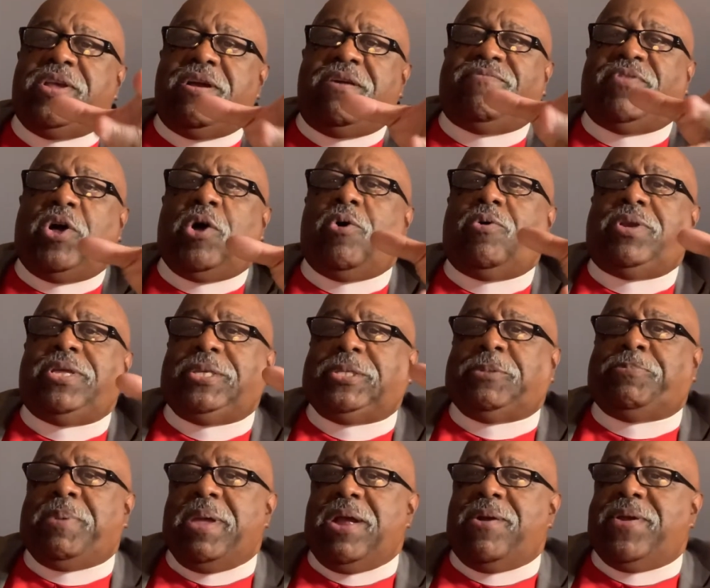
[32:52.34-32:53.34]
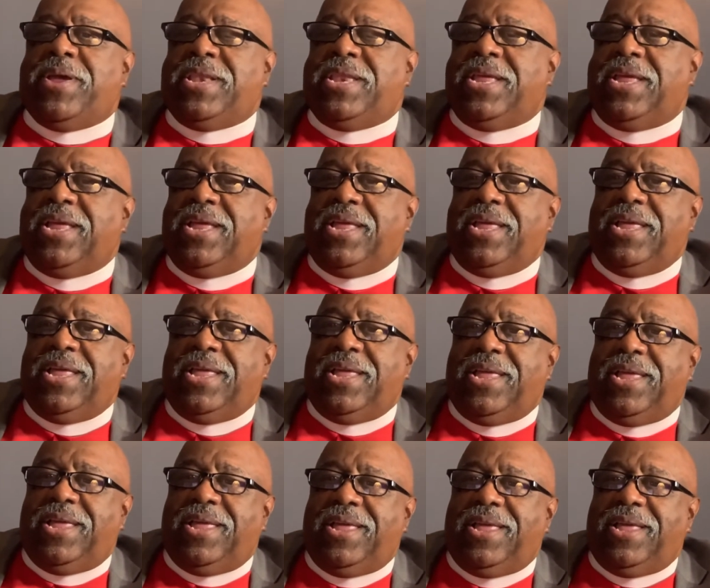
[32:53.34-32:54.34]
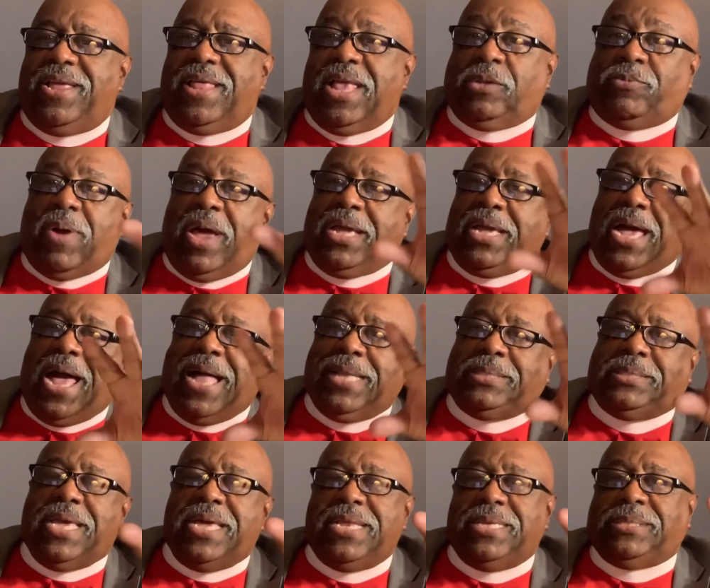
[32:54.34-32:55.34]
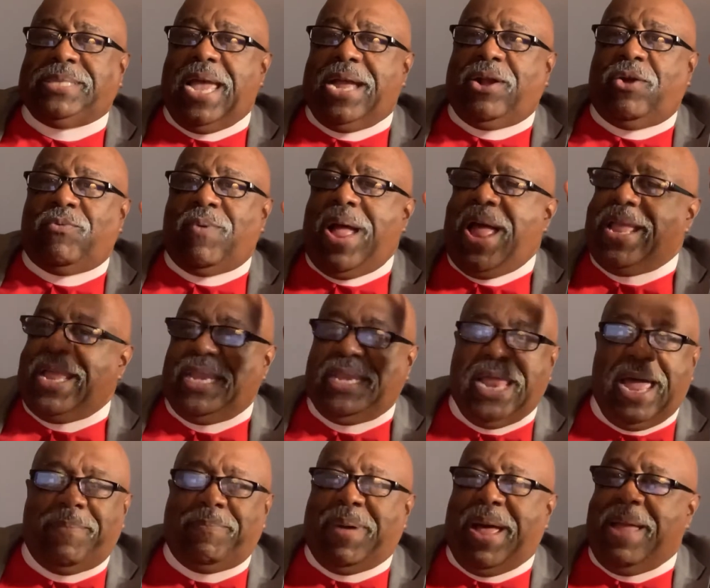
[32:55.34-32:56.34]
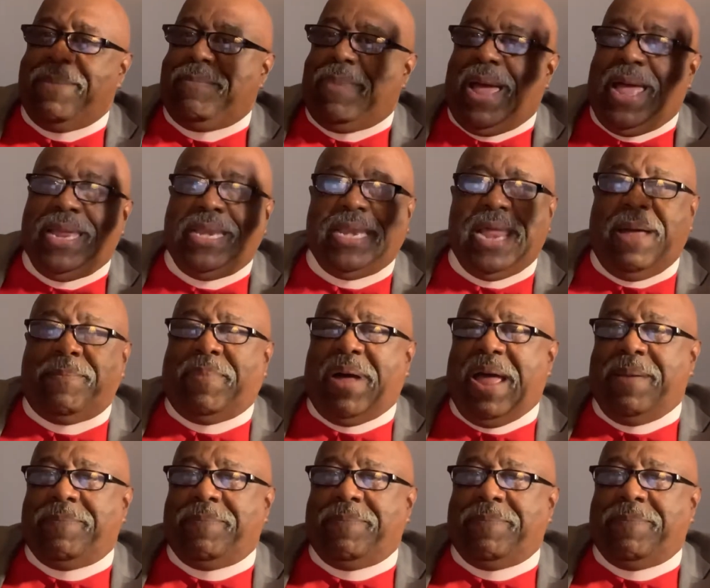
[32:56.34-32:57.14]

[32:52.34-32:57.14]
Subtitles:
of the Holy Spirit, that's why God said in Zechariah, not by might, not by